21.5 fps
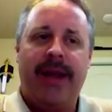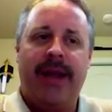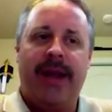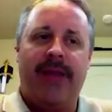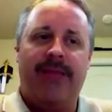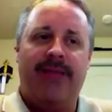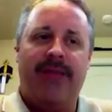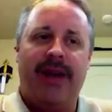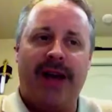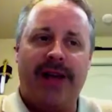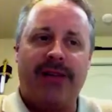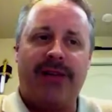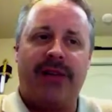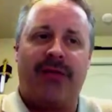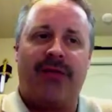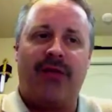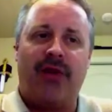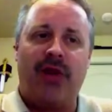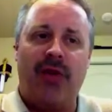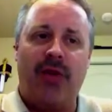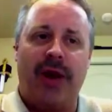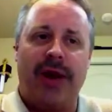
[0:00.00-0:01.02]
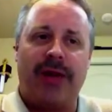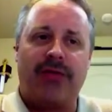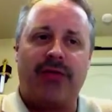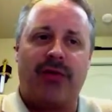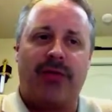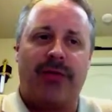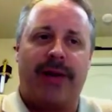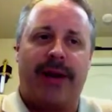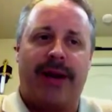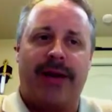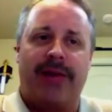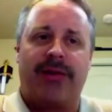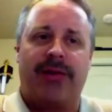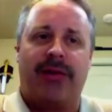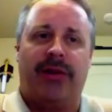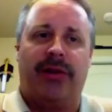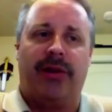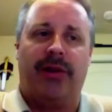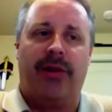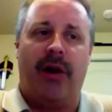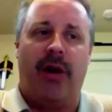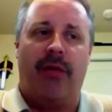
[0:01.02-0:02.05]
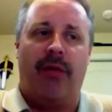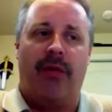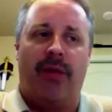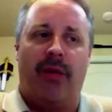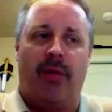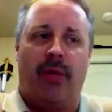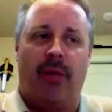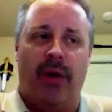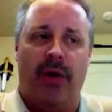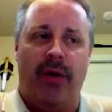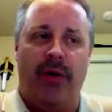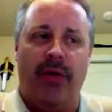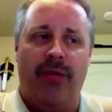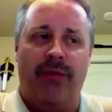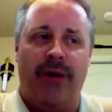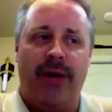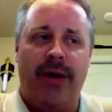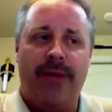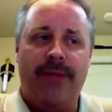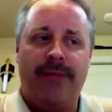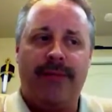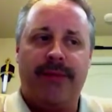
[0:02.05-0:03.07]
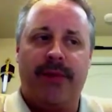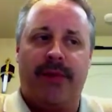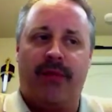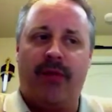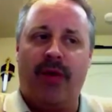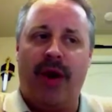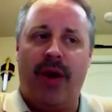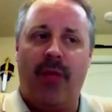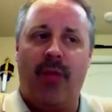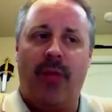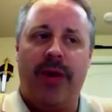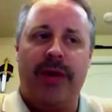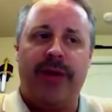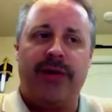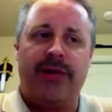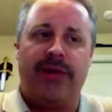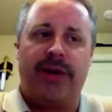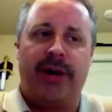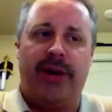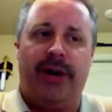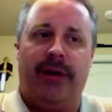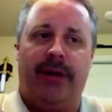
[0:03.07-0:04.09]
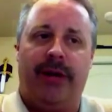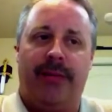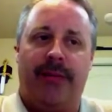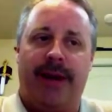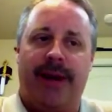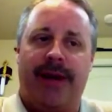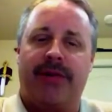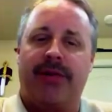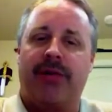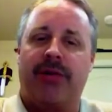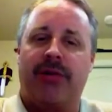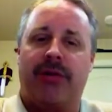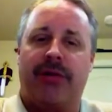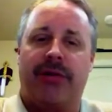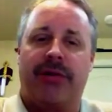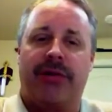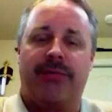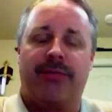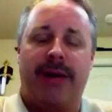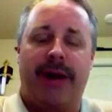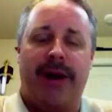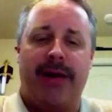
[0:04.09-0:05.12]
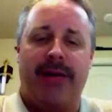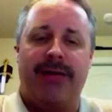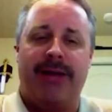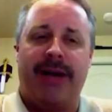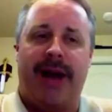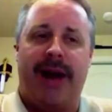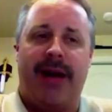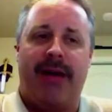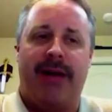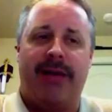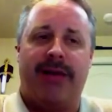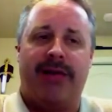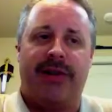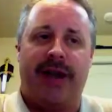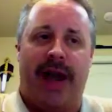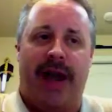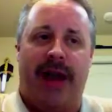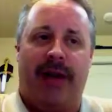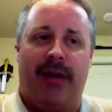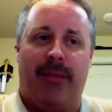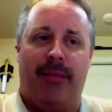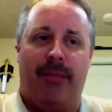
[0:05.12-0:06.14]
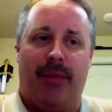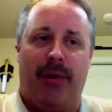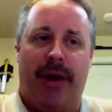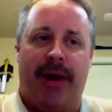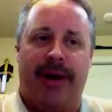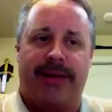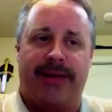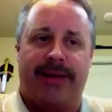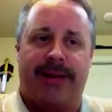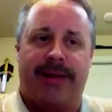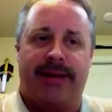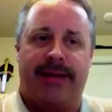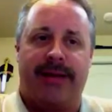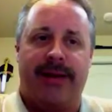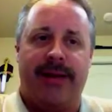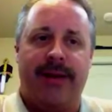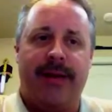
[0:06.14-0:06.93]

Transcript: Invest a few extra minutes to look over the roof, the front windshield, and make sure the spare tire and jack are present.